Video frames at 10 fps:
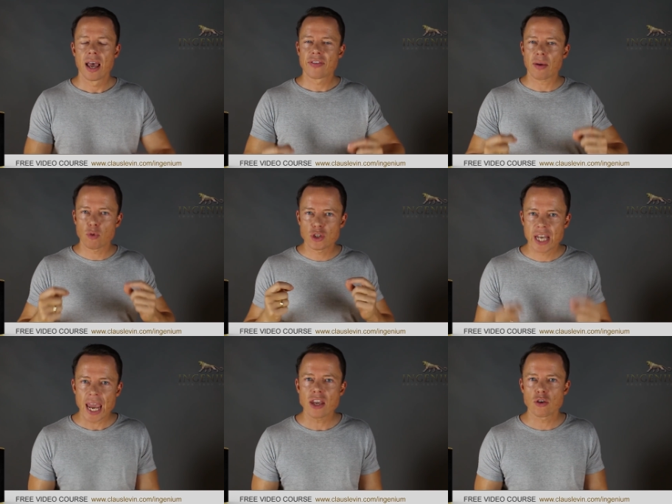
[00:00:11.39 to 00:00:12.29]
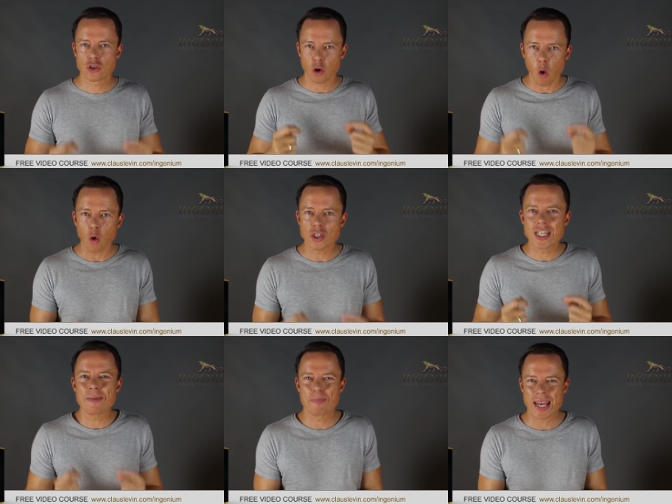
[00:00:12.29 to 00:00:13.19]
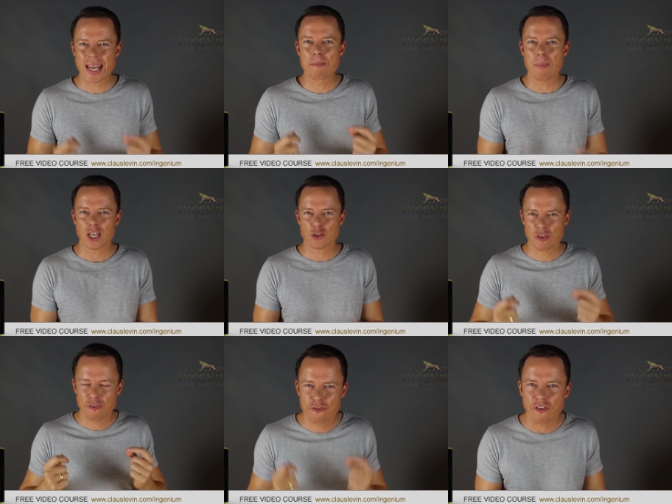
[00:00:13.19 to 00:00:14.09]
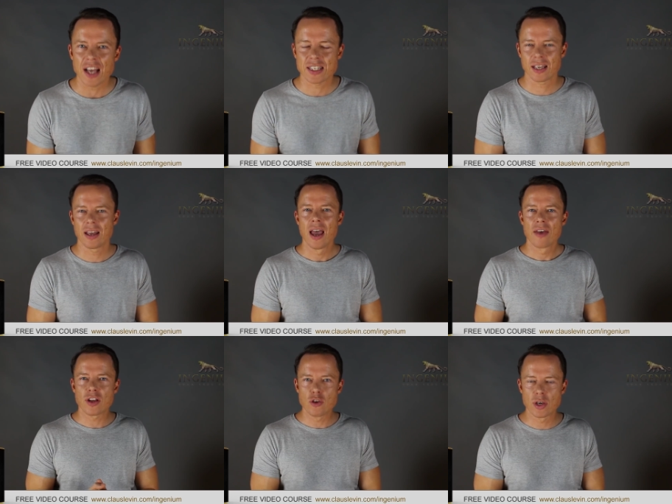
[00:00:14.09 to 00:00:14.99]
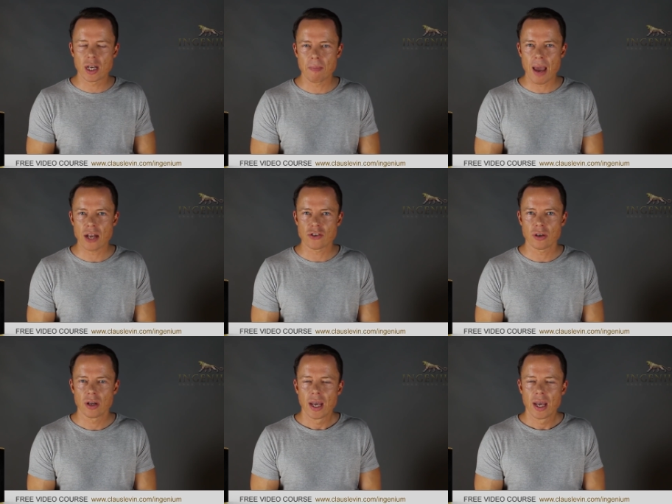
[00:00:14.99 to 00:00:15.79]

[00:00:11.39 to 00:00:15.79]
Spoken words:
that will take you to alternate picking mastery faster than you can imagine.